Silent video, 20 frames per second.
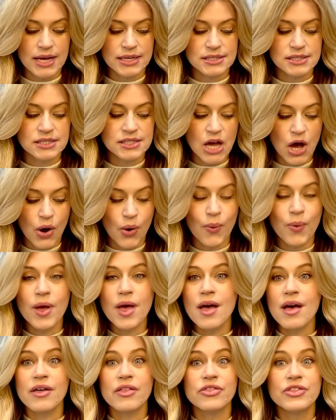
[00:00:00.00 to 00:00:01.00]
So
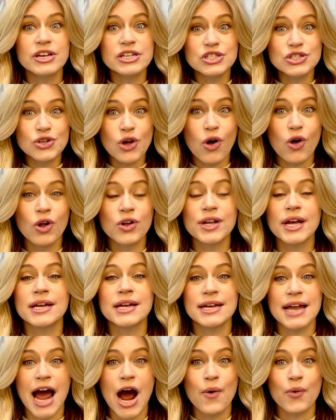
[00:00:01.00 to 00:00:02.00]
this sold in
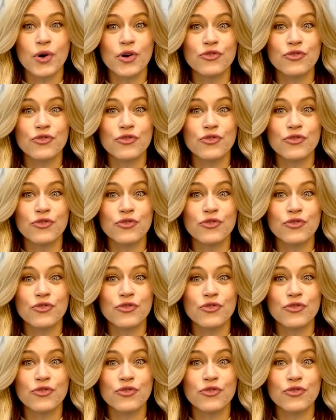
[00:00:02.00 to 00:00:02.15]
an hour